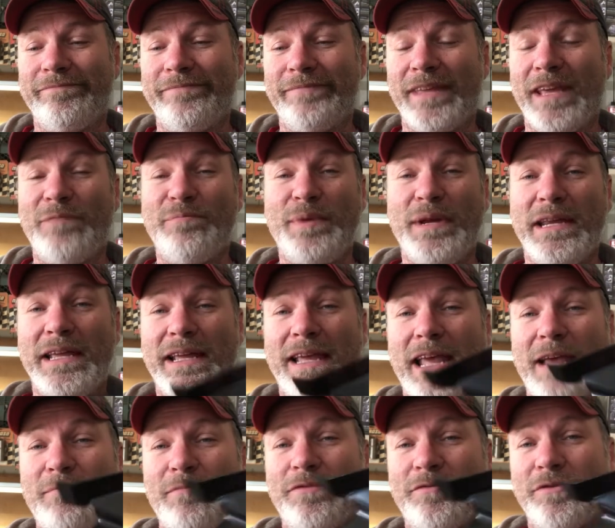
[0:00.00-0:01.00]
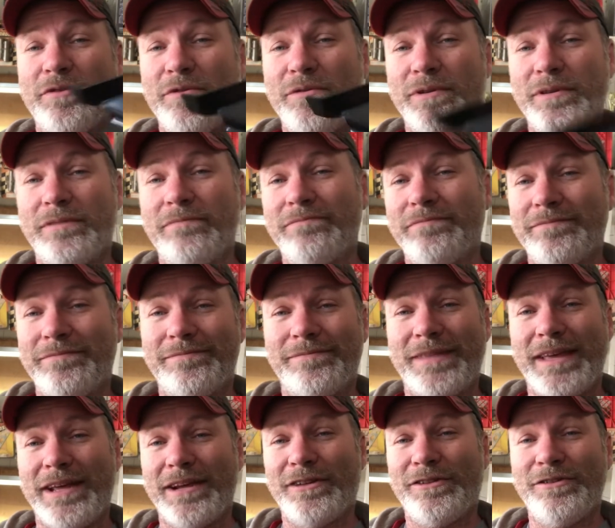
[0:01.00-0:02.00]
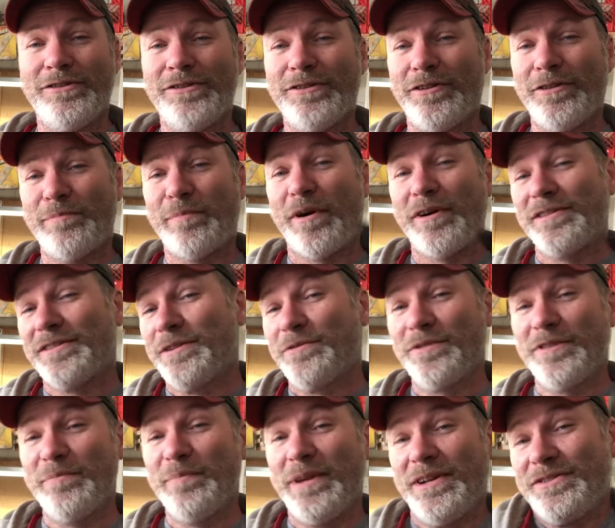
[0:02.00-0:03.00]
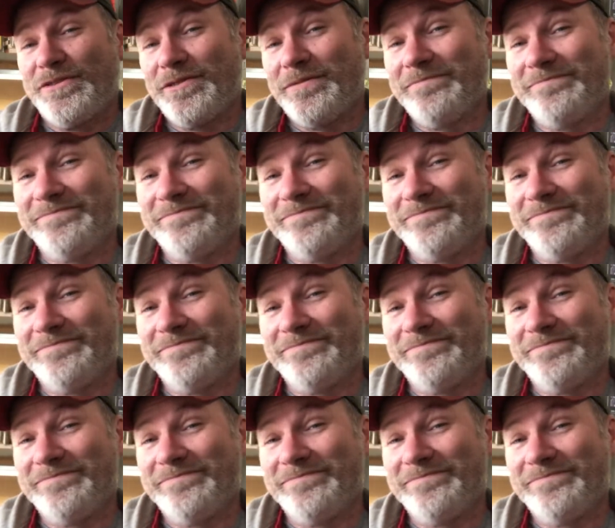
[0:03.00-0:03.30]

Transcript: NPD came through and they included all the parts that were in the picture.